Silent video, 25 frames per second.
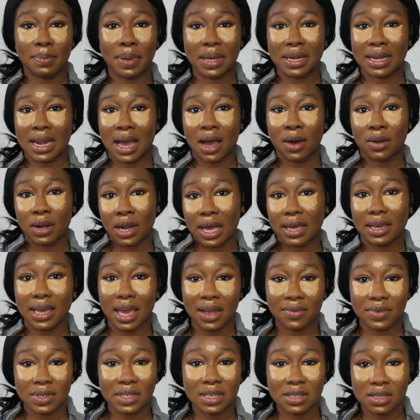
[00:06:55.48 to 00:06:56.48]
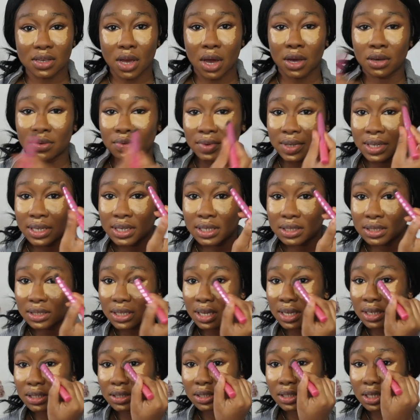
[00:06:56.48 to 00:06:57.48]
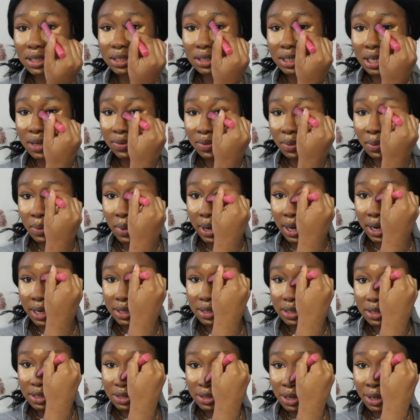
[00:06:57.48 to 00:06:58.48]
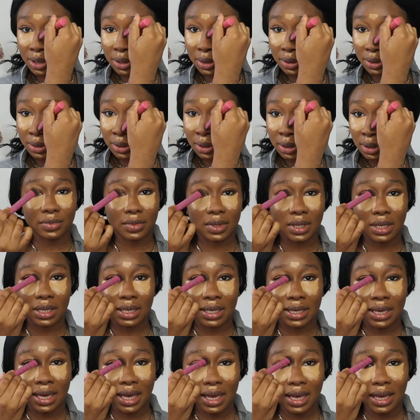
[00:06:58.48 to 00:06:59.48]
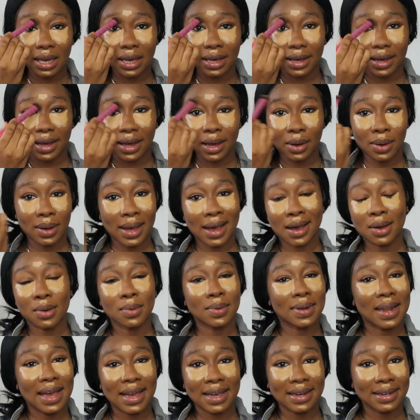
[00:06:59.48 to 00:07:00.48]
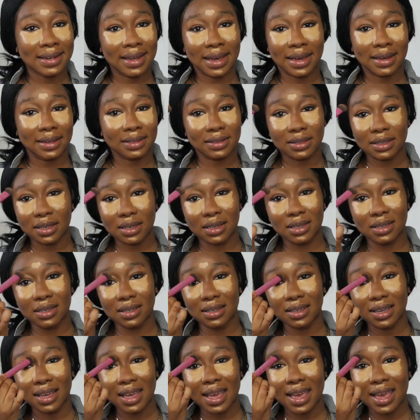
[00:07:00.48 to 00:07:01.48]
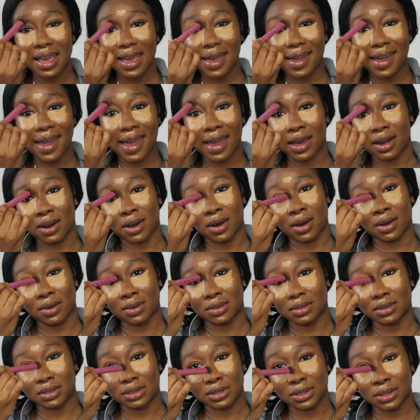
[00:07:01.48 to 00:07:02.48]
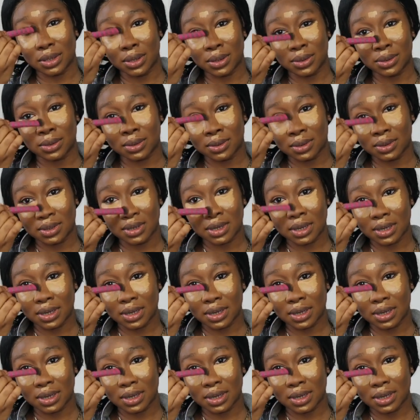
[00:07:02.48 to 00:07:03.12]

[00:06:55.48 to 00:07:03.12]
but now like ever since COVID it's even worse. So yeah, I don't like that at all. So